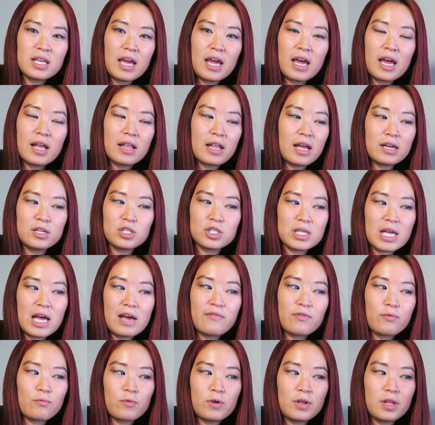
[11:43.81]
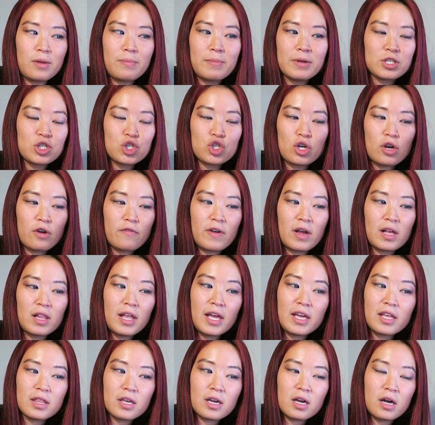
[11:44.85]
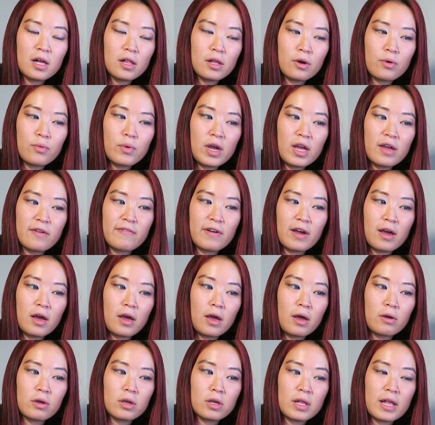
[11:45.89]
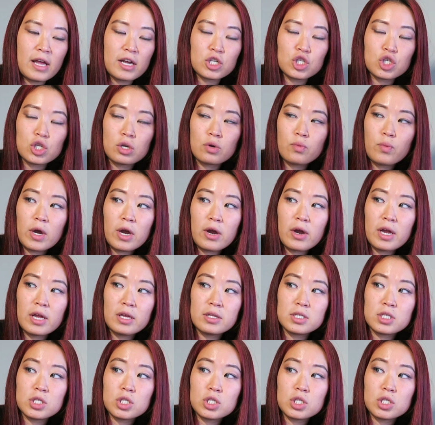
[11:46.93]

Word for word: and I just haven't really been sure if I like the colorway, if I can actually wear it.